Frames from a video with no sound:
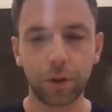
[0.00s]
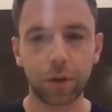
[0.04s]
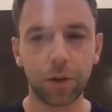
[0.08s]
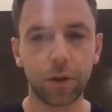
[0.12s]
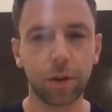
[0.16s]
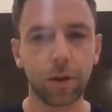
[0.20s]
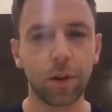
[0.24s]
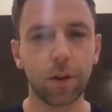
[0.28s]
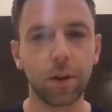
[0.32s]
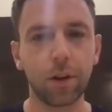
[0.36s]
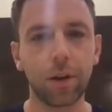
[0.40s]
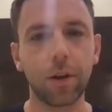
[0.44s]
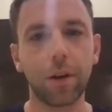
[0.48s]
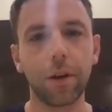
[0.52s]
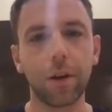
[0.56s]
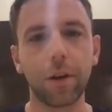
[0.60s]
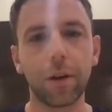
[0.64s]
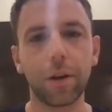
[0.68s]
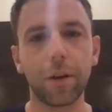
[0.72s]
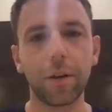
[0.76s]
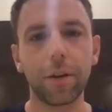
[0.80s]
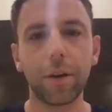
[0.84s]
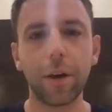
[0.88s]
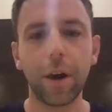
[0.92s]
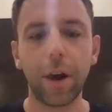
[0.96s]

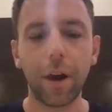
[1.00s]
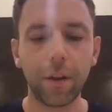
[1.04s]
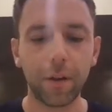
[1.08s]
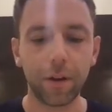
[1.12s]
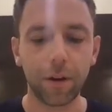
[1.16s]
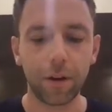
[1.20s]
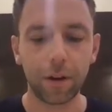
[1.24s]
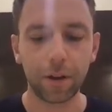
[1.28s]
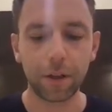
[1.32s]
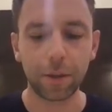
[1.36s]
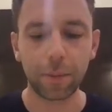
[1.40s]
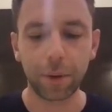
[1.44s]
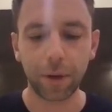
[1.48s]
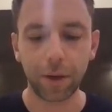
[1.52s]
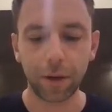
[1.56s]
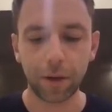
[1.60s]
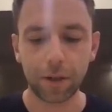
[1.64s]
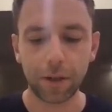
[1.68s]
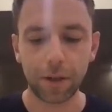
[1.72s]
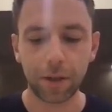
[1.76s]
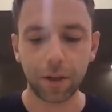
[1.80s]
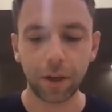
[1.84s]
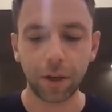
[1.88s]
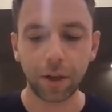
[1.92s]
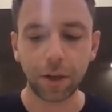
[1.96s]
the other speakers
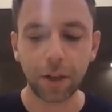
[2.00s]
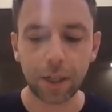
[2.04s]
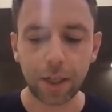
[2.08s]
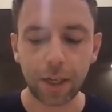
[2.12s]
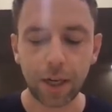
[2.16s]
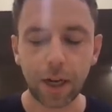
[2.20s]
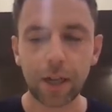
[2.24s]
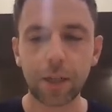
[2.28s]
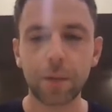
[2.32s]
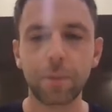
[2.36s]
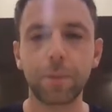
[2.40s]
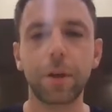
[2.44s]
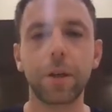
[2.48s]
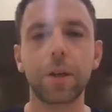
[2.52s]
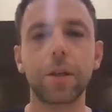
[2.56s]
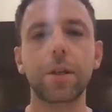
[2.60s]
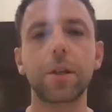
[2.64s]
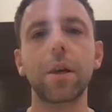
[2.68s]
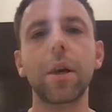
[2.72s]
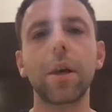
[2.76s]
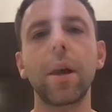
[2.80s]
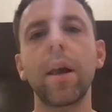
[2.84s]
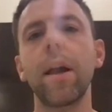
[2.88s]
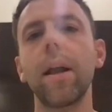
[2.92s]
are going to discuss, because